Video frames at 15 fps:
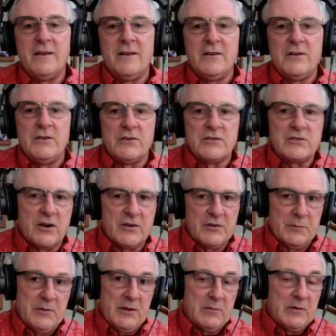you'll start to
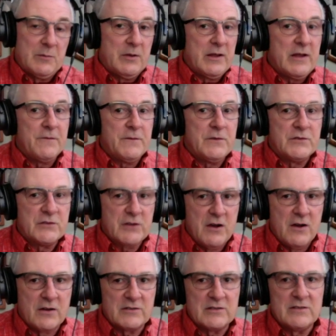be able to play a few
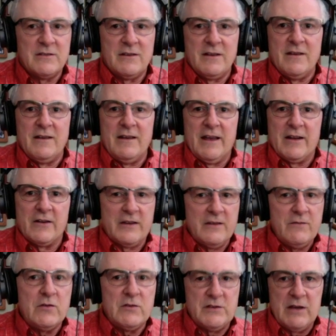songs. And I'll give
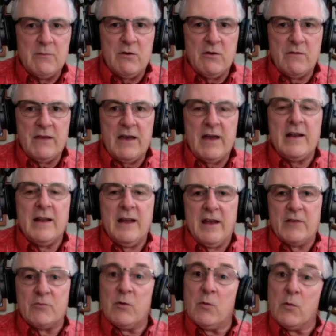you a demo of that
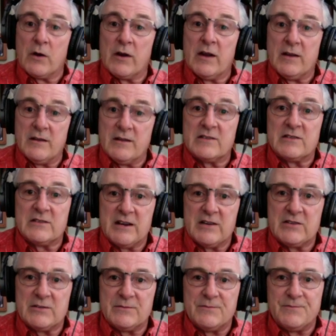as we work into this
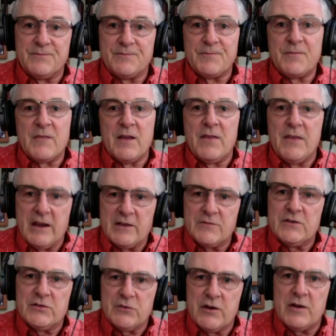session. Thanks for
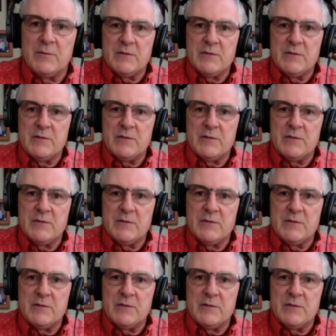joining me